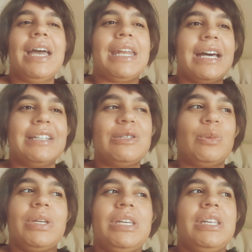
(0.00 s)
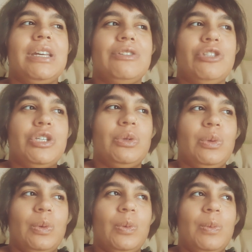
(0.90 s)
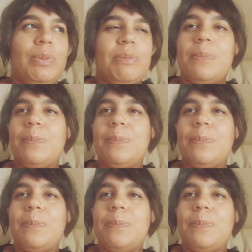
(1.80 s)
not to read to be,